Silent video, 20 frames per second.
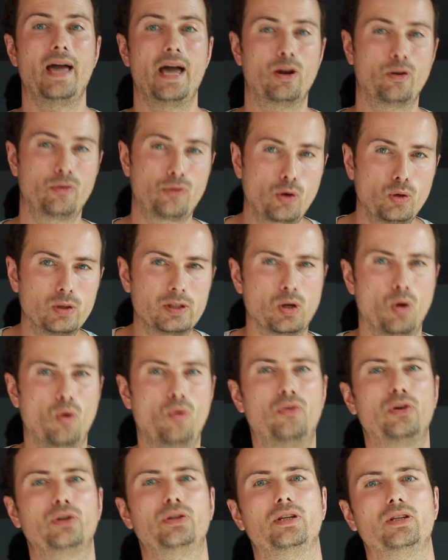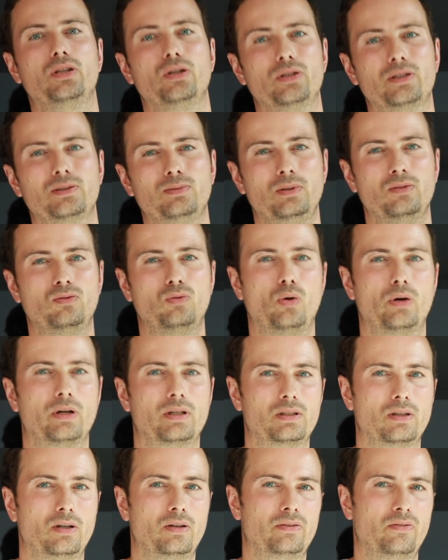And of course, over the years, we've
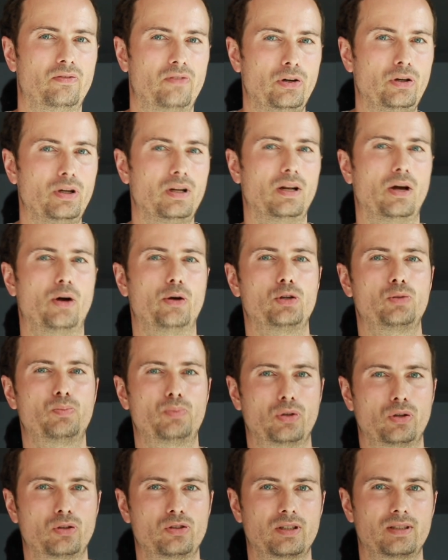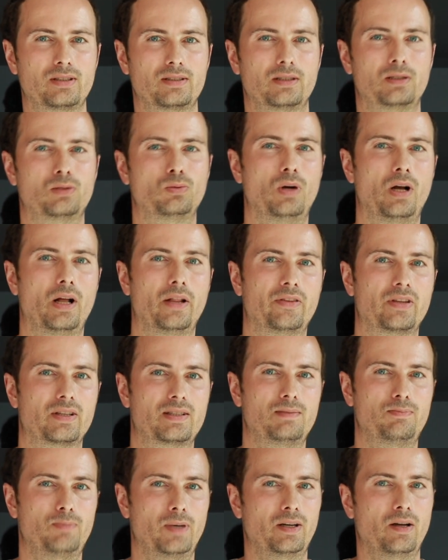worked on very large projects as well that
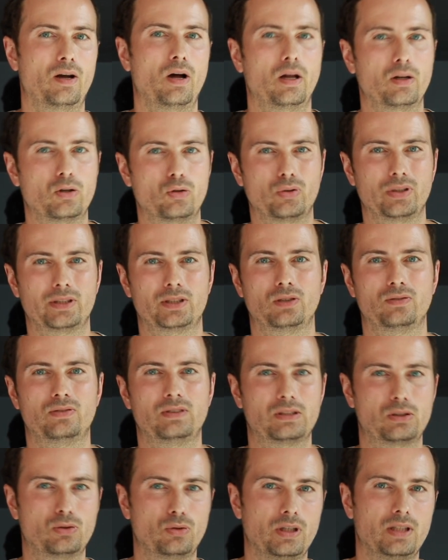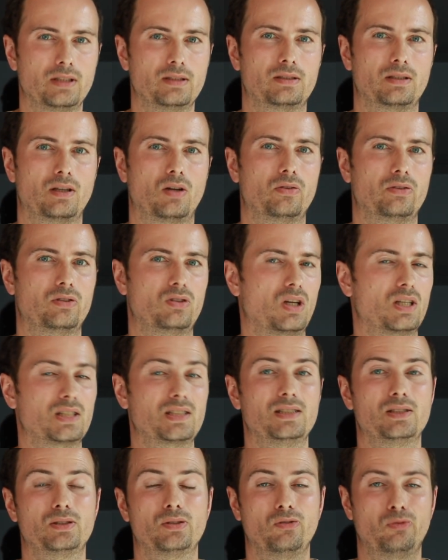span hundreds of screens on
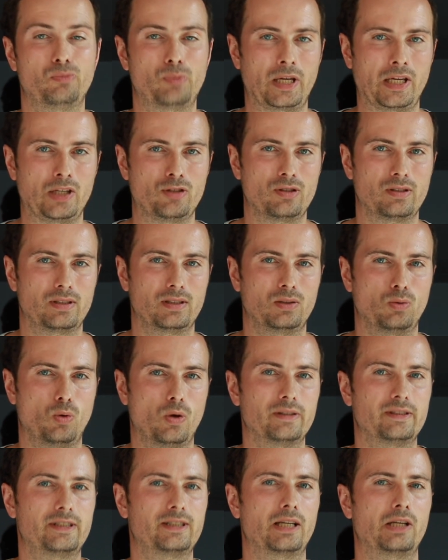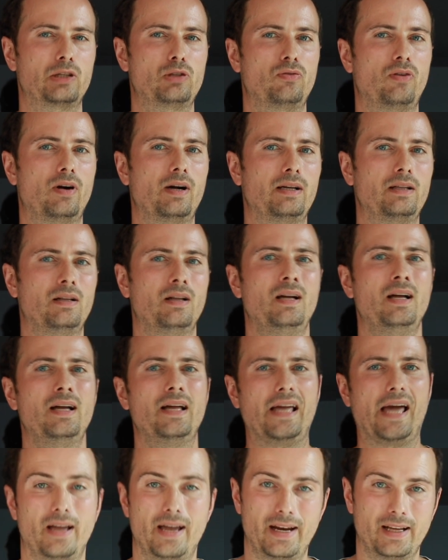dozens of pages in one Sketch file.
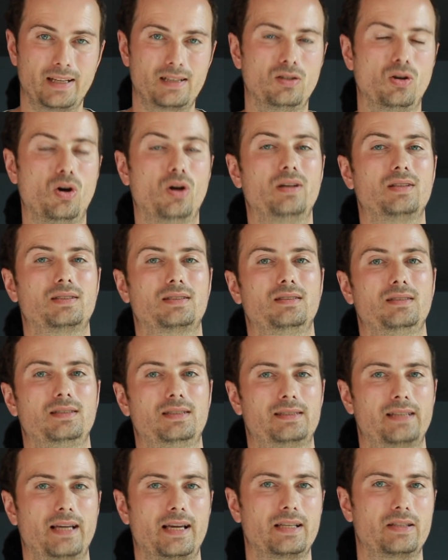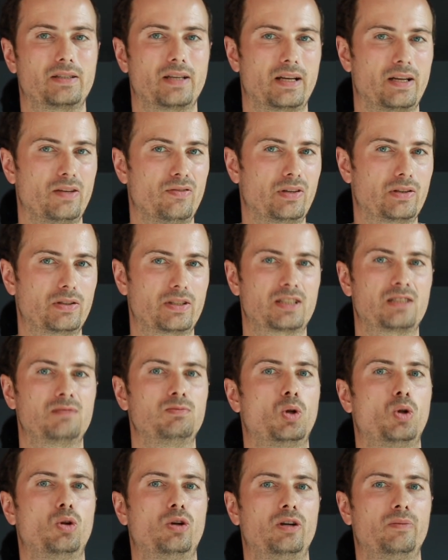And I can honestly say that even the
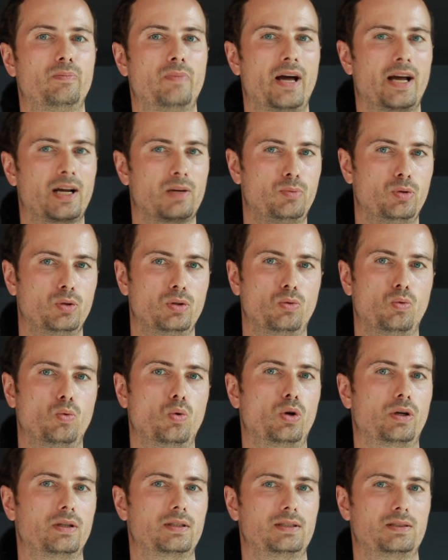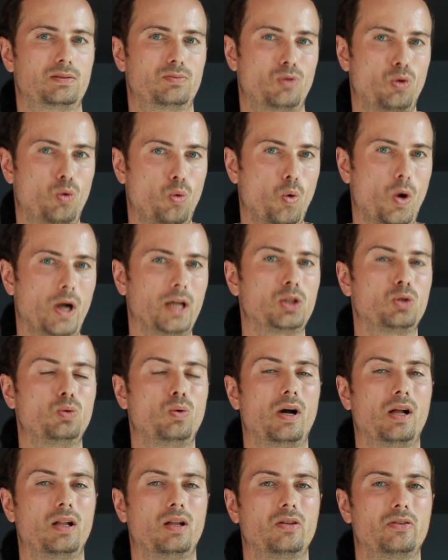smaller MacBook works quite
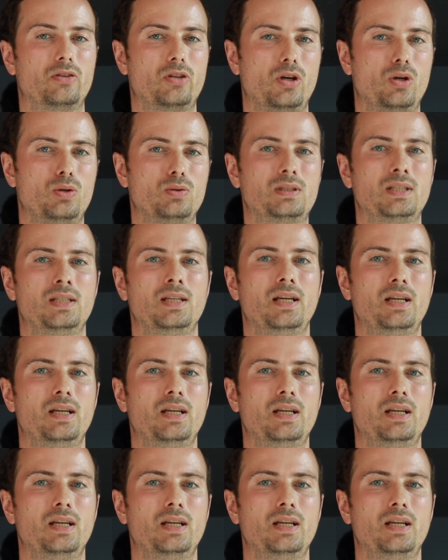well on those.